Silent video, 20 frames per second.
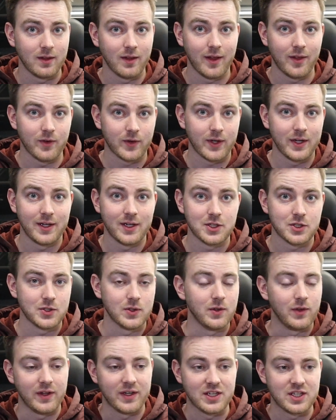and leather
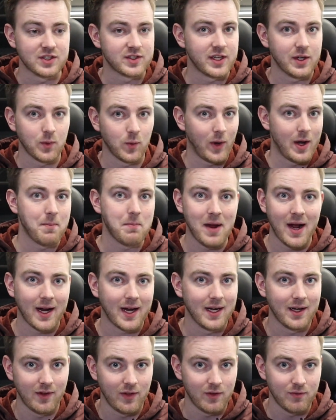conditioner and then just get right
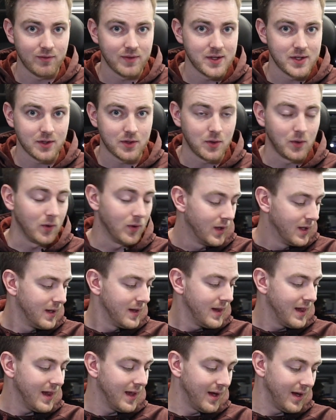back into the vehicle.
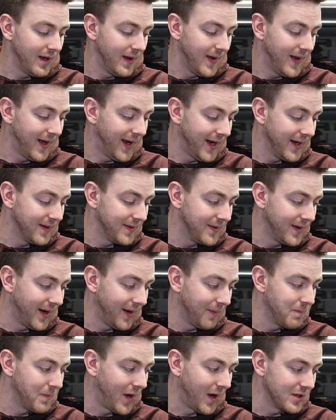I'm
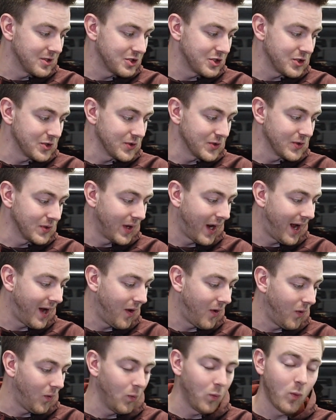not sure
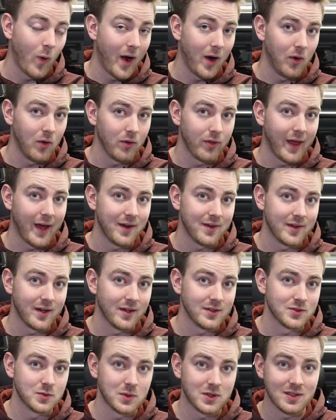how well that
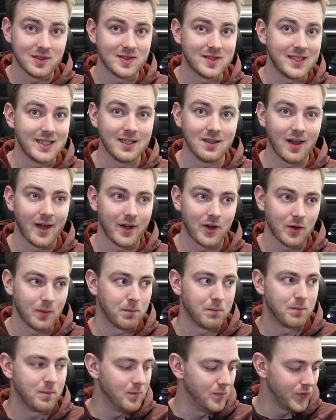does with the seat. Like
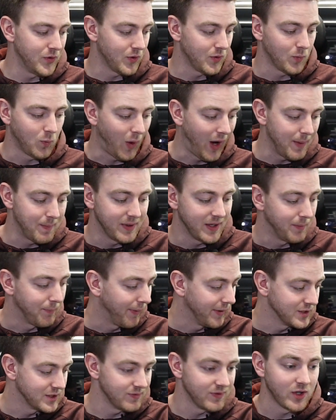you're wiping a
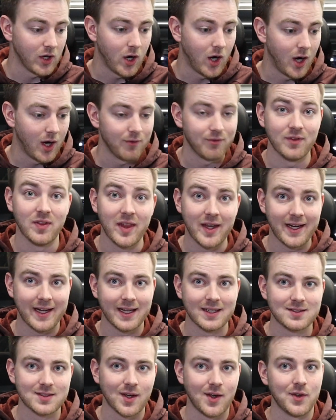bunch of it off and then it
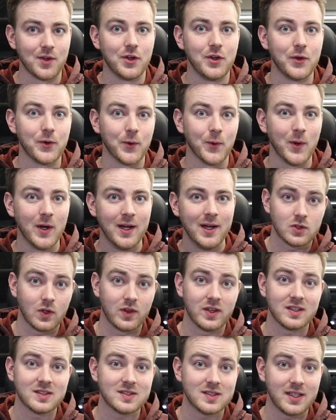gets on you. So
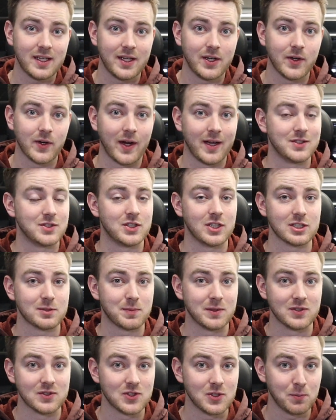this seat here has just
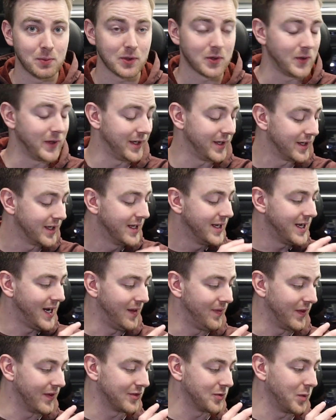been super cleaned,
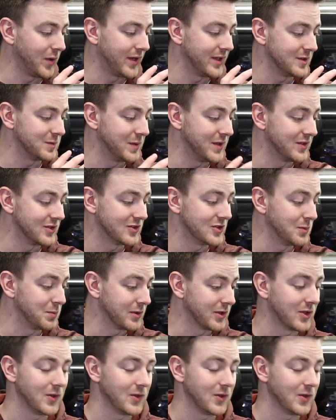and this one has been super